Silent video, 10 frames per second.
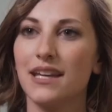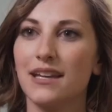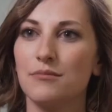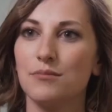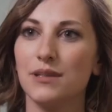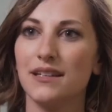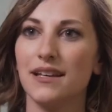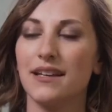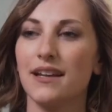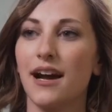we can
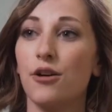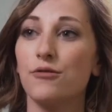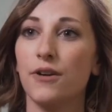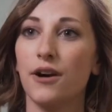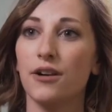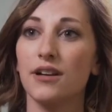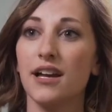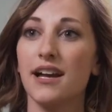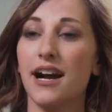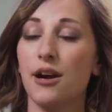be and how far
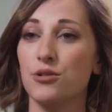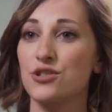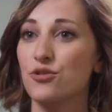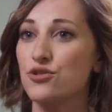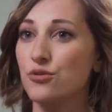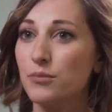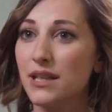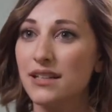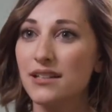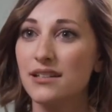our social
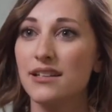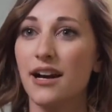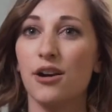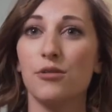media and